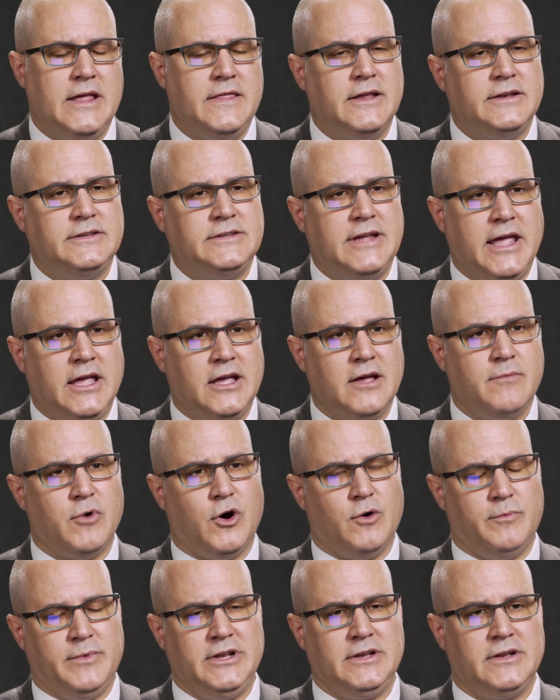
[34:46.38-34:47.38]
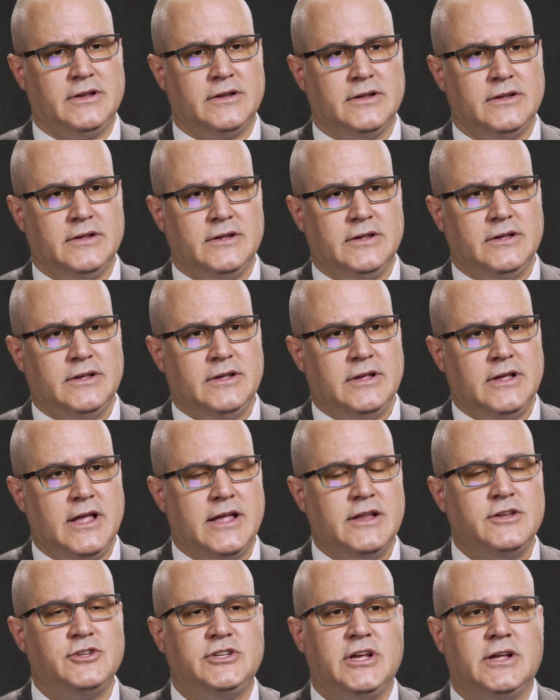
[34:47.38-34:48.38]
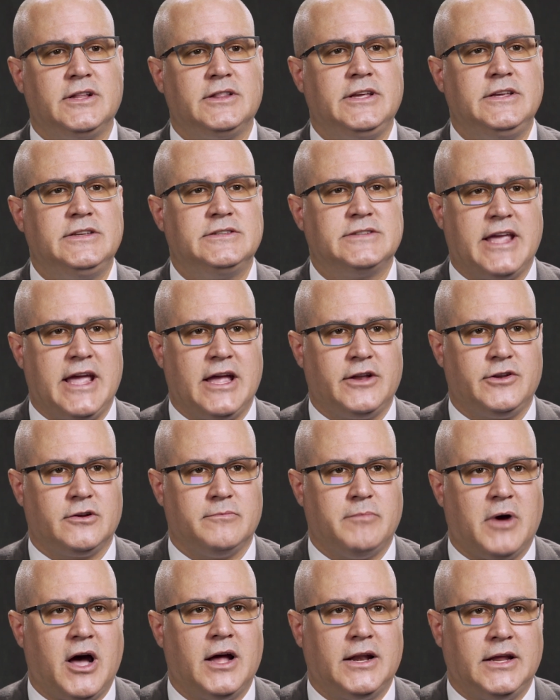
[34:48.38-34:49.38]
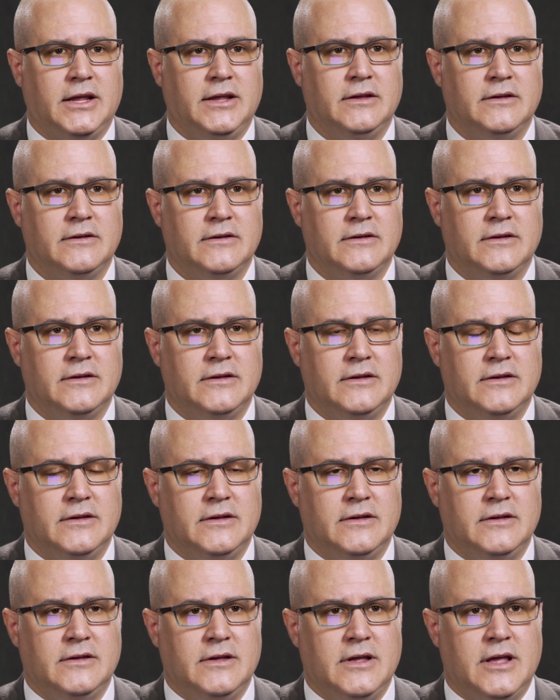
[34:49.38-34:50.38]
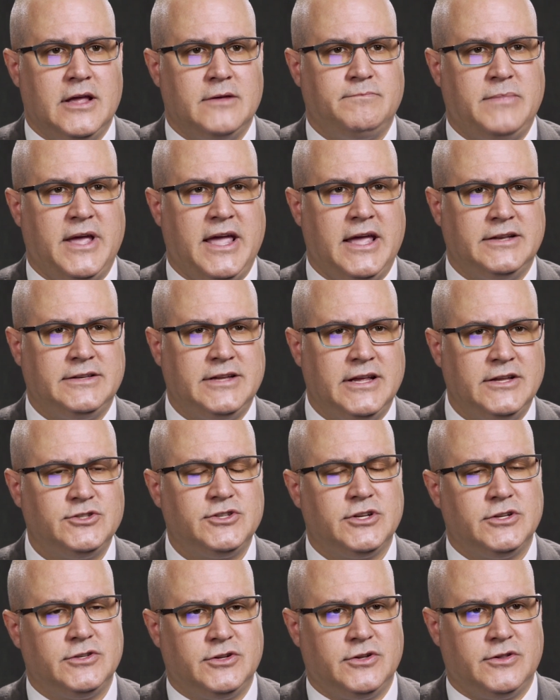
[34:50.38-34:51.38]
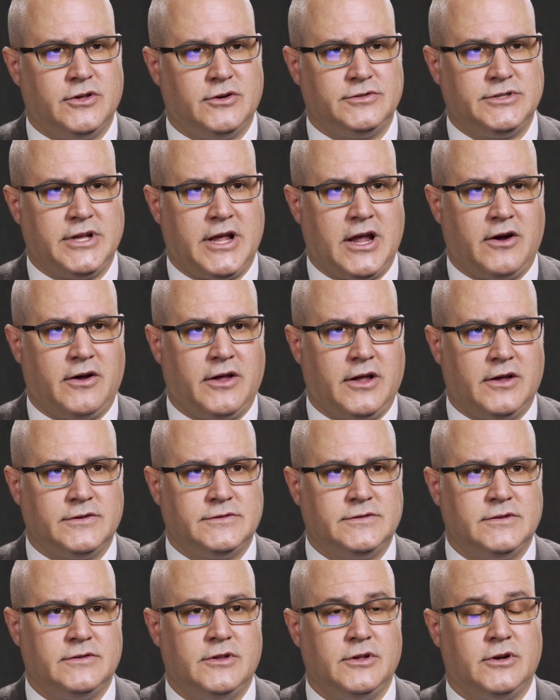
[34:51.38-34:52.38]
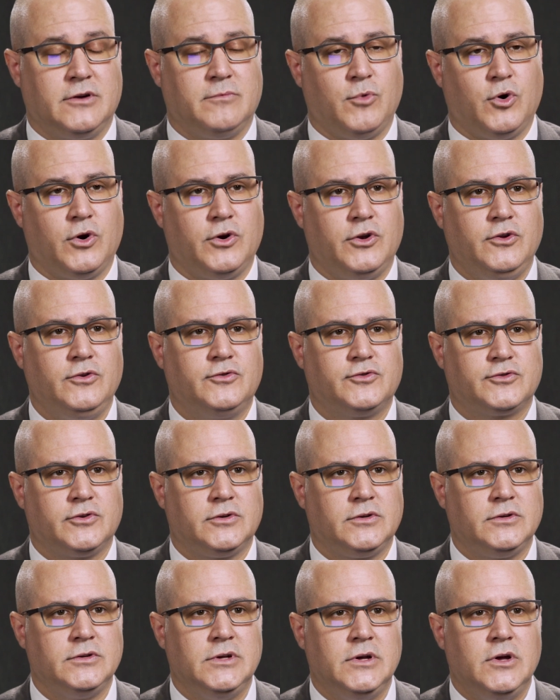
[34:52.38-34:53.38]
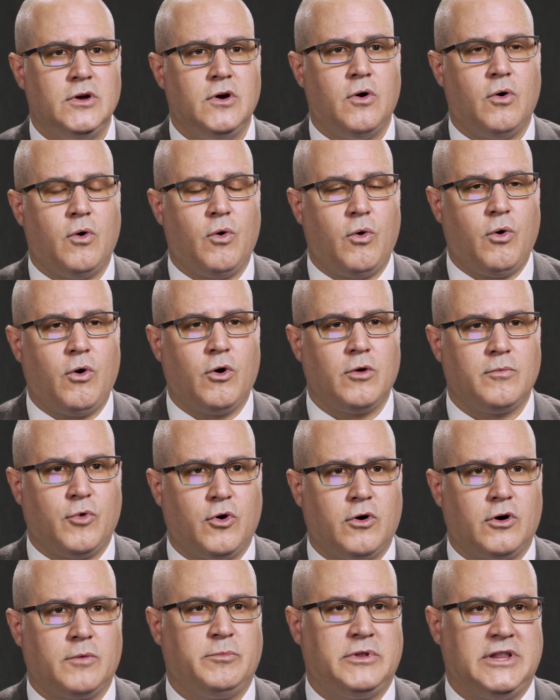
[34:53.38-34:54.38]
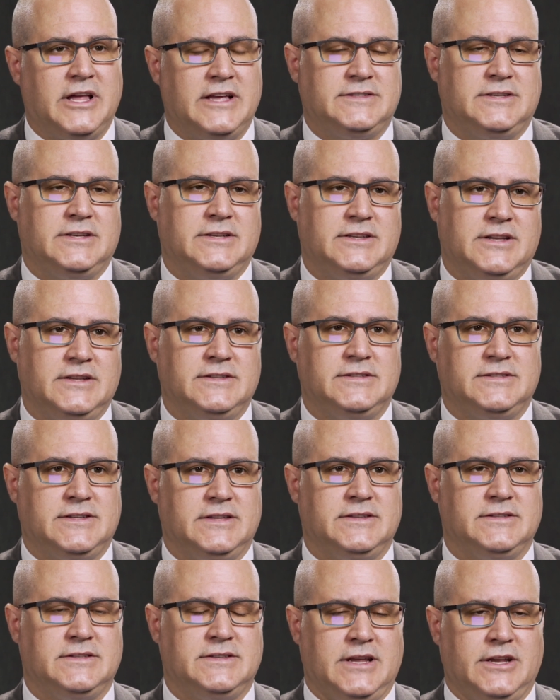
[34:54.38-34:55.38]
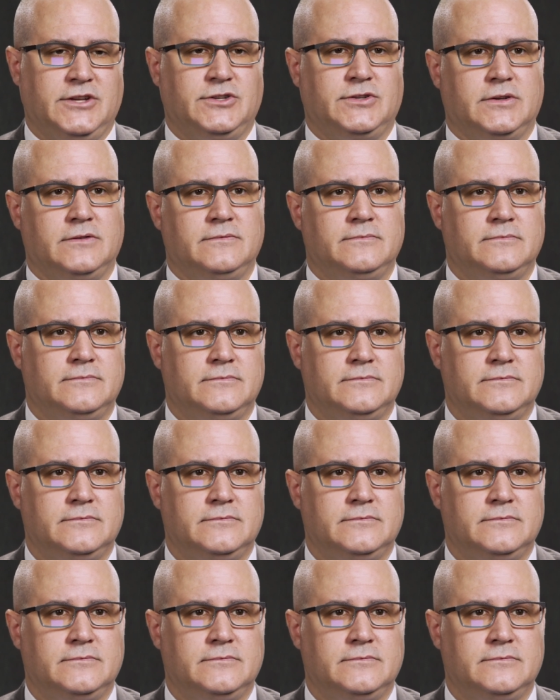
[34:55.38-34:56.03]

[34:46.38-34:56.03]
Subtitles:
And then take a moment and gently scan your body and pay attention to those areas that are more neutral or more pleasant in sensation.